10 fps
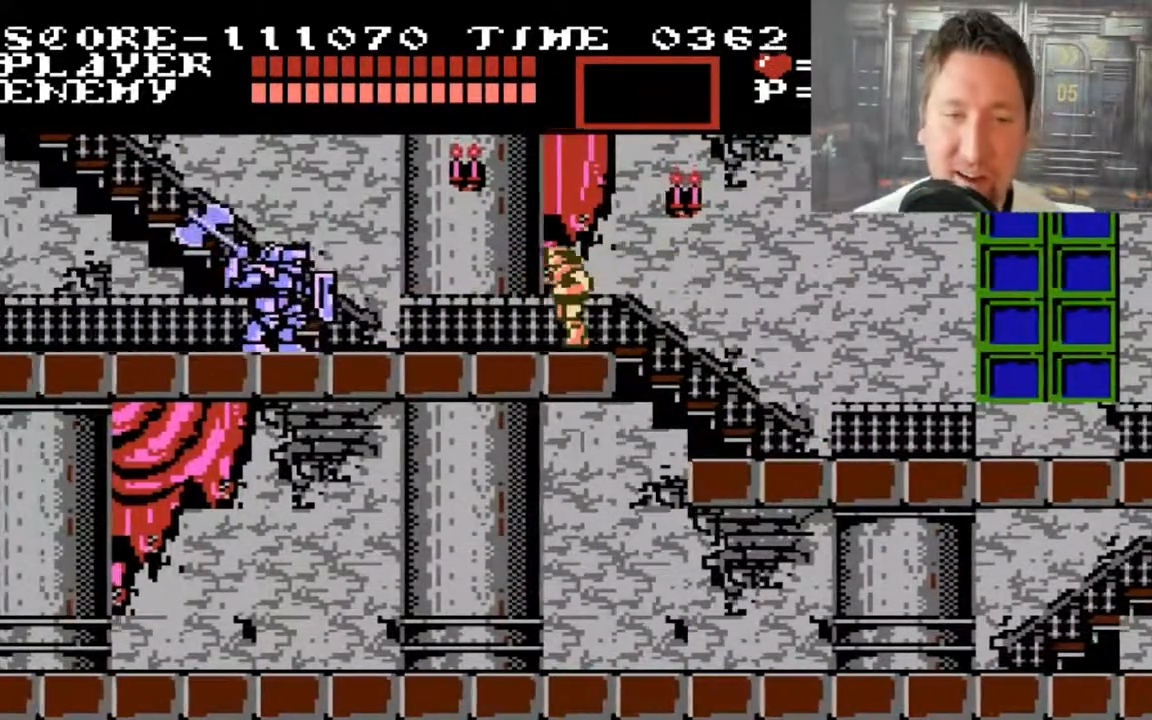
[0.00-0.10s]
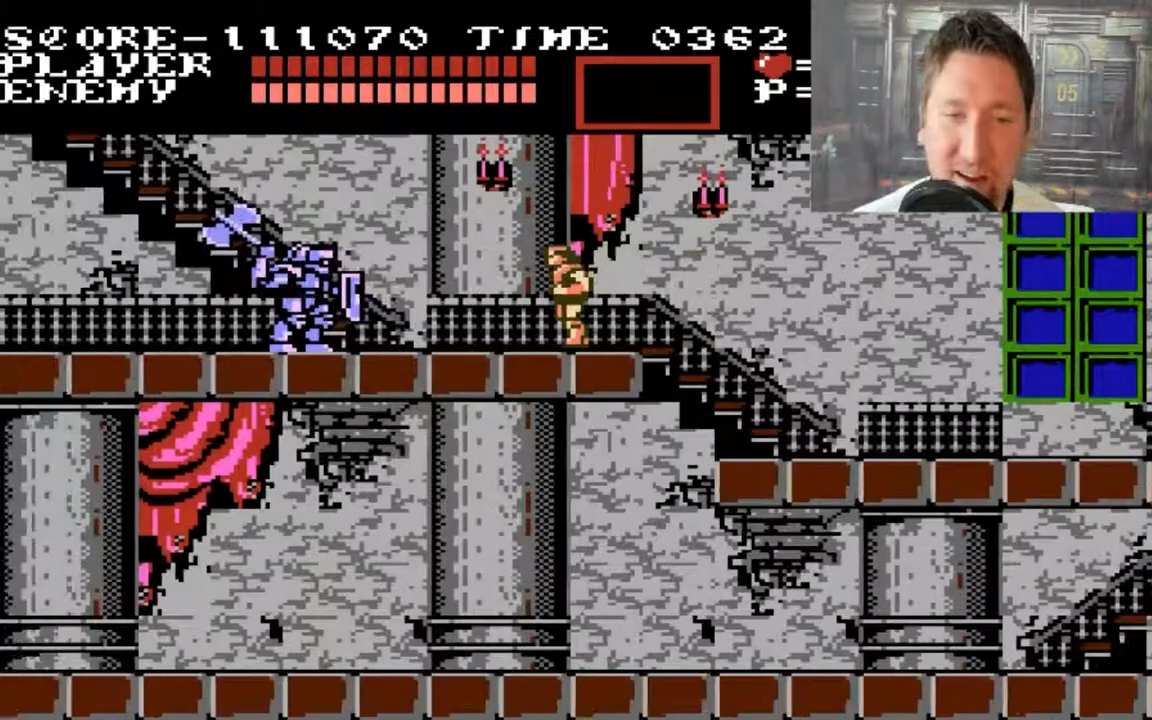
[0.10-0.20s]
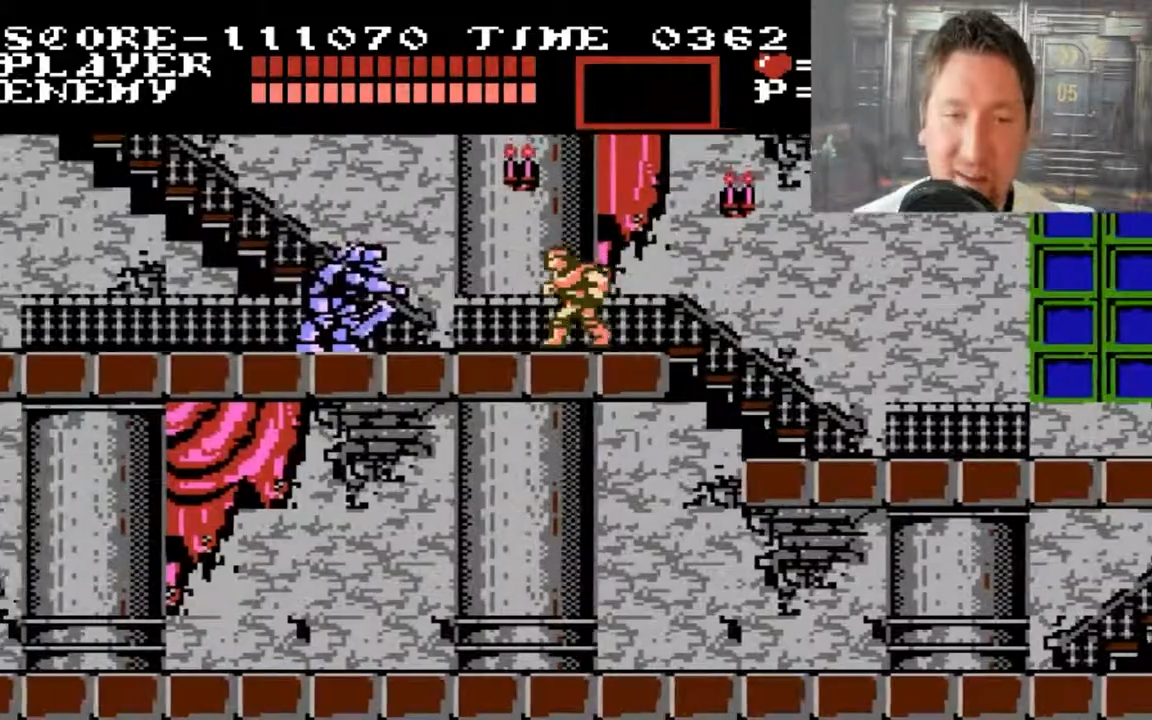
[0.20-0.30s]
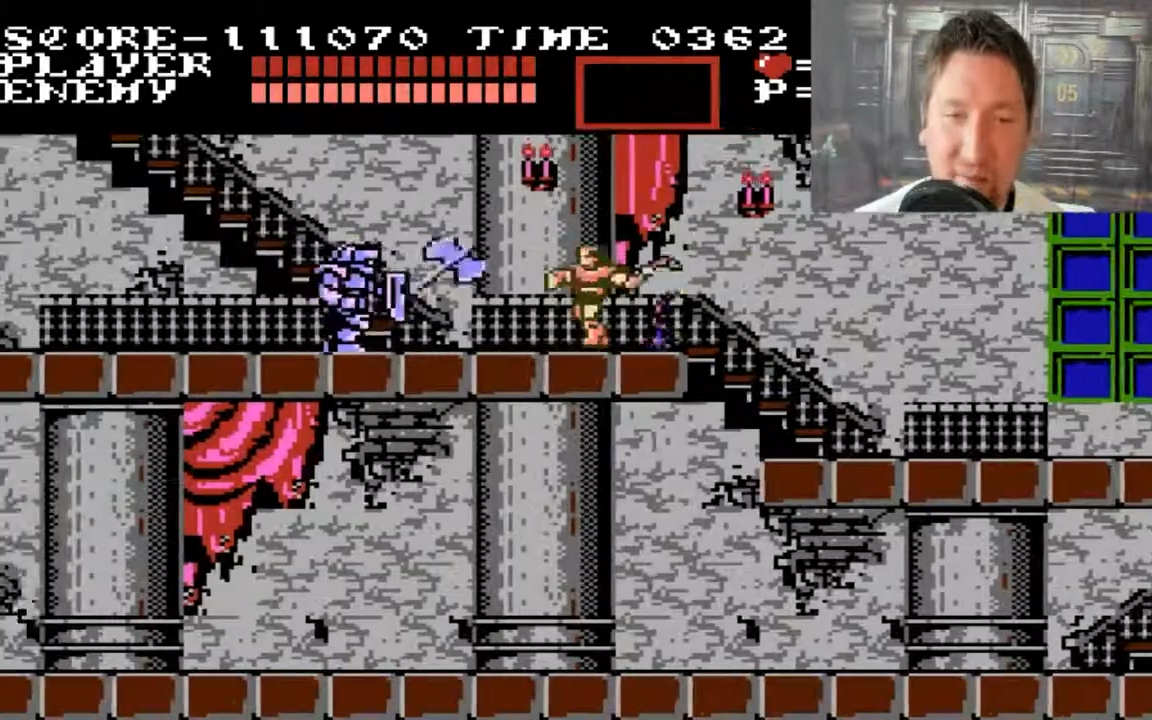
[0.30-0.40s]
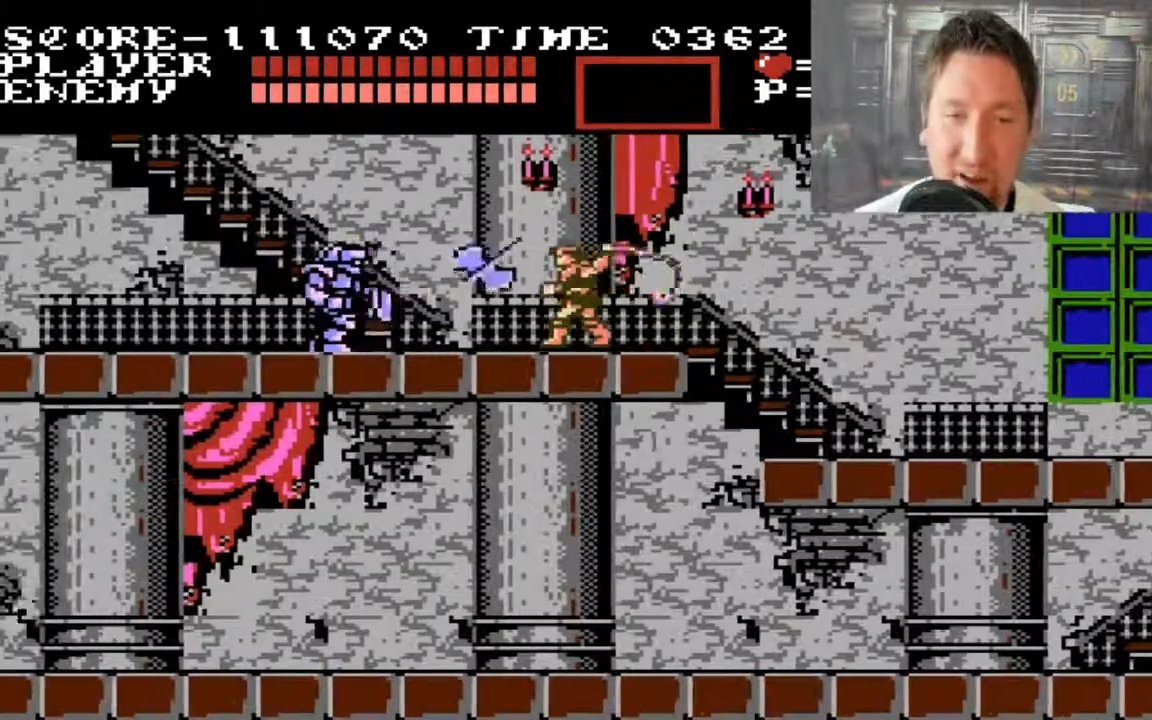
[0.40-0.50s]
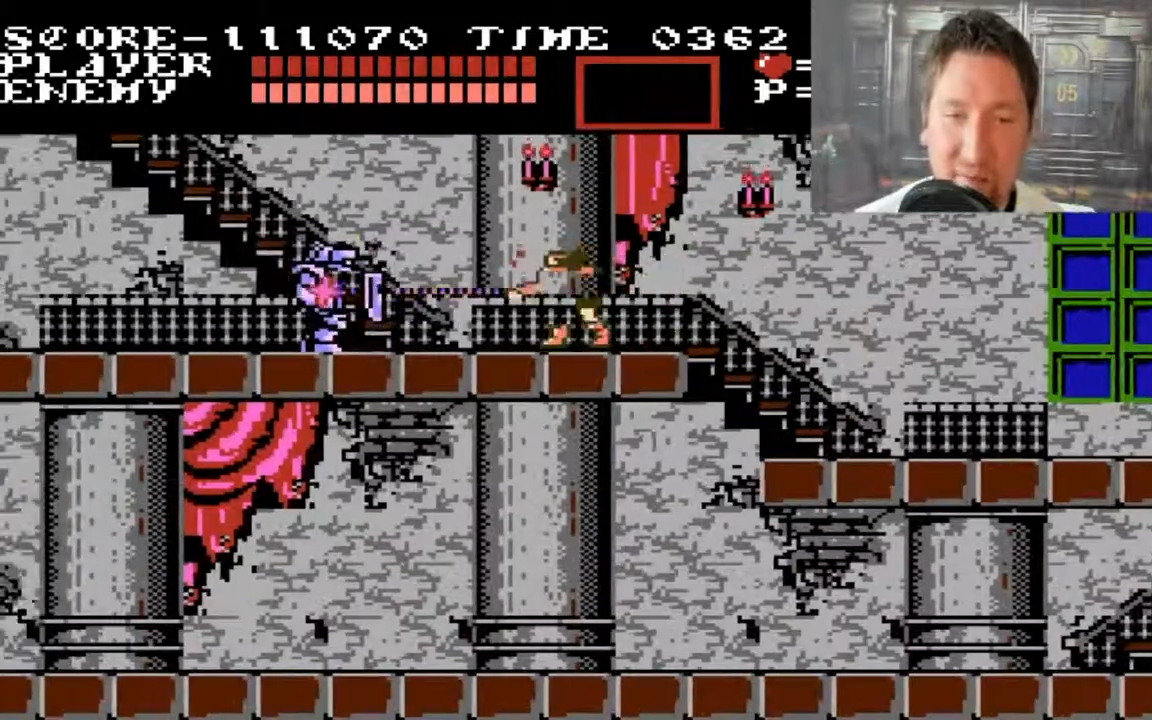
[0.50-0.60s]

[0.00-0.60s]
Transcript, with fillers: I'm I'm